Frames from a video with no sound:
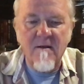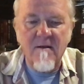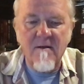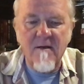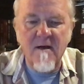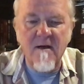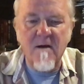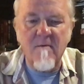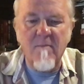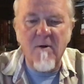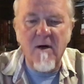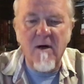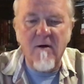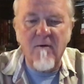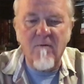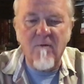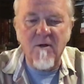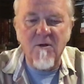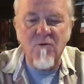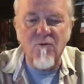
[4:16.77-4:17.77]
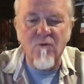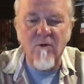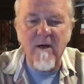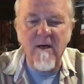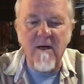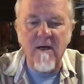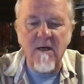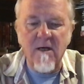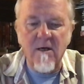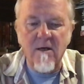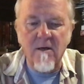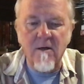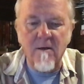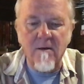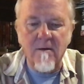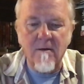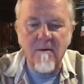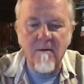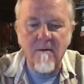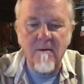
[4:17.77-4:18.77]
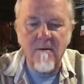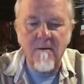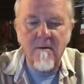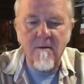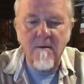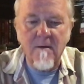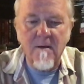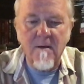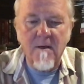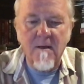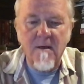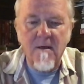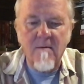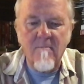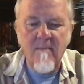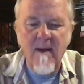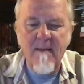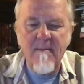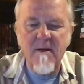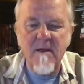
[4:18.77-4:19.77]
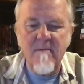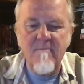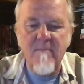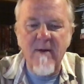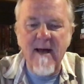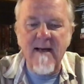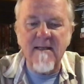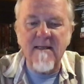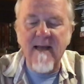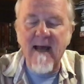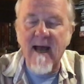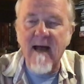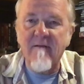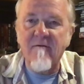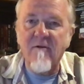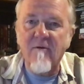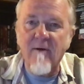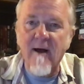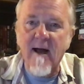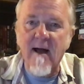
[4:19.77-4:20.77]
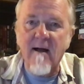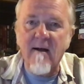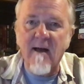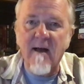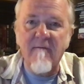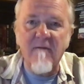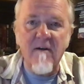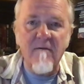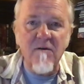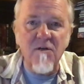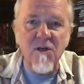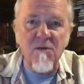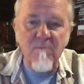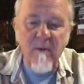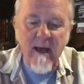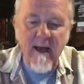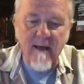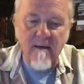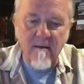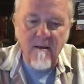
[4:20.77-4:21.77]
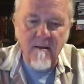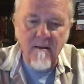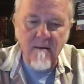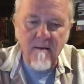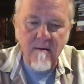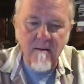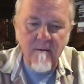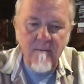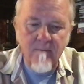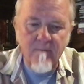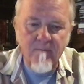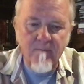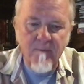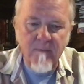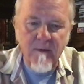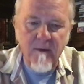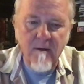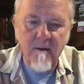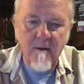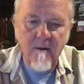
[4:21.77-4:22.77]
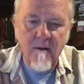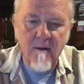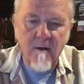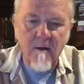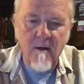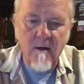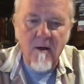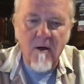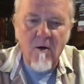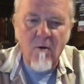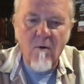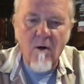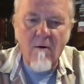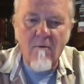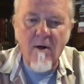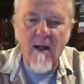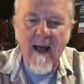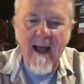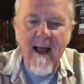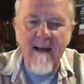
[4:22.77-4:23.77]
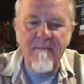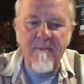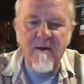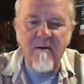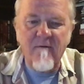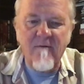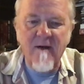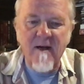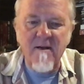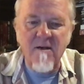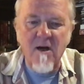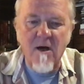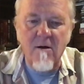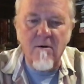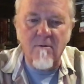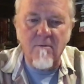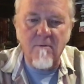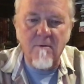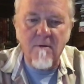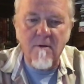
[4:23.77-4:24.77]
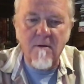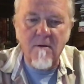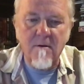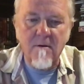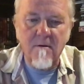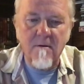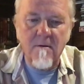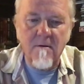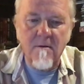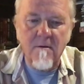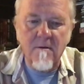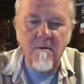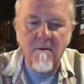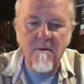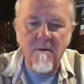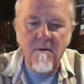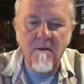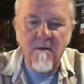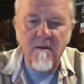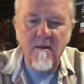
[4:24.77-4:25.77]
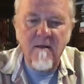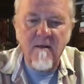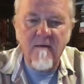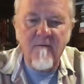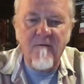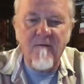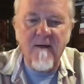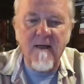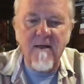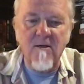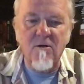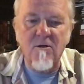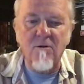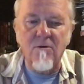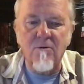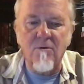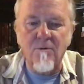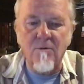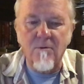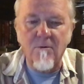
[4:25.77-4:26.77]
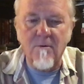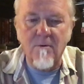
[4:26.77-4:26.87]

Think upon what's written here. Maybe the best half crown I've ever spent. What will happen if I don't? If and I do?